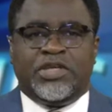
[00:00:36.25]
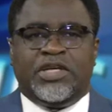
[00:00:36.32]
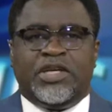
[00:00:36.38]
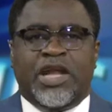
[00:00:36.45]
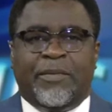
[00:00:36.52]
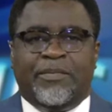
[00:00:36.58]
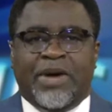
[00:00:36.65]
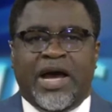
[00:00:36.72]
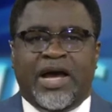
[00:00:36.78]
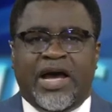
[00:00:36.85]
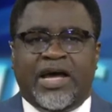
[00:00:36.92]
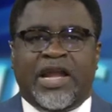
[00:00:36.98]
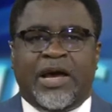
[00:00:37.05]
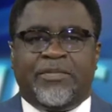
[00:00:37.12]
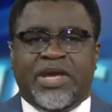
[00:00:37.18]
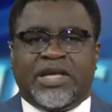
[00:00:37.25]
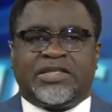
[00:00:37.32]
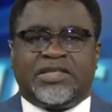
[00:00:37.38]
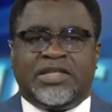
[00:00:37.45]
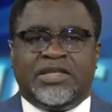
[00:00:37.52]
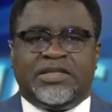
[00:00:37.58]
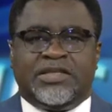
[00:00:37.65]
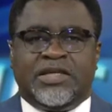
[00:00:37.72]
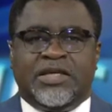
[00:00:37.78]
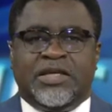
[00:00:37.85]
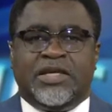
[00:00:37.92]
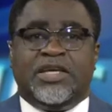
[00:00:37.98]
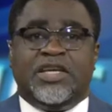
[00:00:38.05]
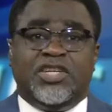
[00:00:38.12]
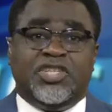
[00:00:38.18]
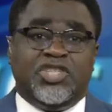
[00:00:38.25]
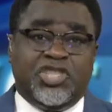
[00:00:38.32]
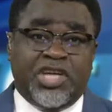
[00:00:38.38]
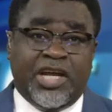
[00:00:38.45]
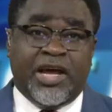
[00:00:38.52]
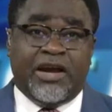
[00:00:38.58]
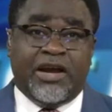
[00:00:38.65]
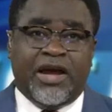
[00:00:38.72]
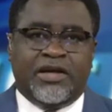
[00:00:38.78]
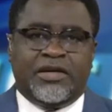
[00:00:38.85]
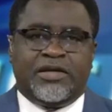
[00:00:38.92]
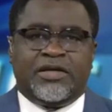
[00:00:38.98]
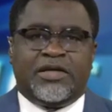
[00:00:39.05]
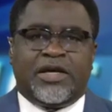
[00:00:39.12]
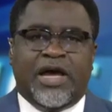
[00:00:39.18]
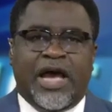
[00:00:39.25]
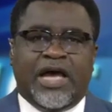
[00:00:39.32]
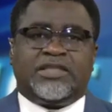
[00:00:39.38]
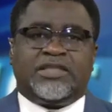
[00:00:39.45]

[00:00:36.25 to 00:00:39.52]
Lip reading: in Aba and Abia State in general as